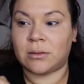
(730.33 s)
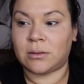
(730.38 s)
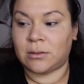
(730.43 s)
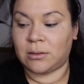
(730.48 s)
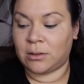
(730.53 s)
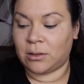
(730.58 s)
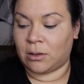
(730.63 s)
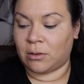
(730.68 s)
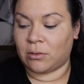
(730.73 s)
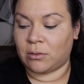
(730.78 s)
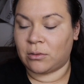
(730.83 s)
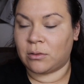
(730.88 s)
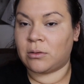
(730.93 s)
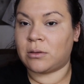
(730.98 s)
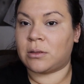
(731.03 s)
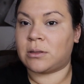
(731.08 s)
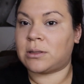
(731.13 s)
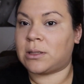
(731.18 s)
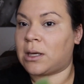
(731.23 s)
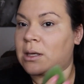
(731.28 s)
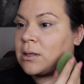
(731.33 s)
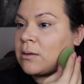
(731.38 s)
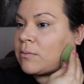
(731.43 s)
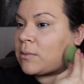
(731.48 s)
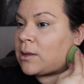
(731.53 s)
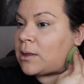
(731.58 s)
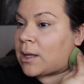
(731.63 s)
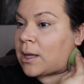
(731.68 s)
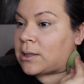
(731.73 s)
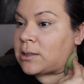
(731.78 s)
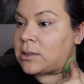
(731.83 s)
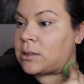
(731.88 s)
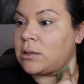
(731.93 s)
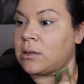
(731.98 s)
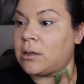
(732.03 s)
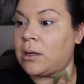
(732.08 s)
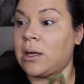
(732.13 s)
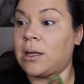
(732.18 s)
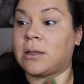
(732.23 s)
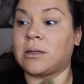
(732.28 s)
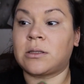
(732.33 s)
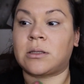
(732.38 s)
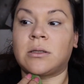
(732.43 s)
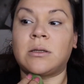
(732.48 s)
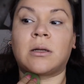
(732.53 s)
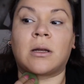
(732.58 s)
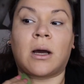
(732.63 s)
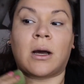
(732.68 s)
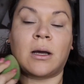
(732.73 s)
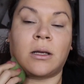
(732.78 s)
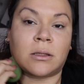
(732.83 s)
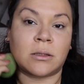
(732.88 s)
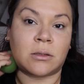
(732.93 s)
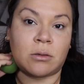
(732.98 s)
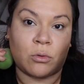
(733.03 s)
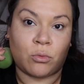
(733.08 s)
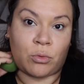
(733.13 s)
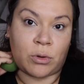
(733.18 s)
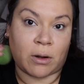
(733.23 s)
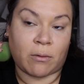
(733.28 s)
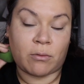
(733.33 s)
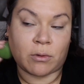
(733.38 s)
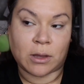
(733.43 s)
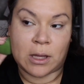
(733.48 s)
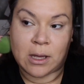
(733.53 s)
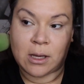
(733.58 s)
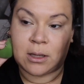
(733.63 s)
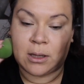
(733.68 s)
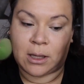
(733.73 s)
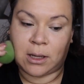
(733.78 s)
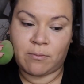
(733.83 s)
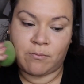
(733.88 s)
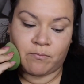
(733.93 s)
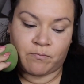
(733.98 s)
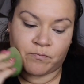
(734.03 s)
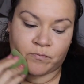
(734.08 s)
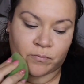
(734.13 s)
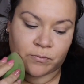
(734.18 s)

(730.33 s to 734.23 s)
you know, say something that it's not, whatever they claim.